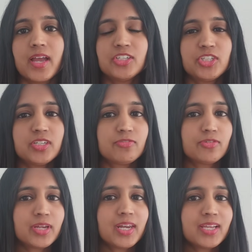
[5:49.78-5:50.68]
And she
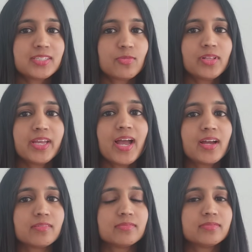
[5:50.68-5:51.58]
realized that, well,
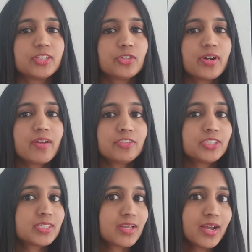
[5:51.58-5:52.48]
yeah, you don't have to
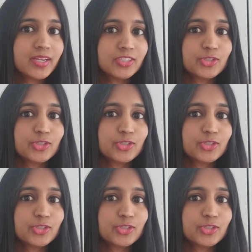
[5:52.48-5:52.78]
decide.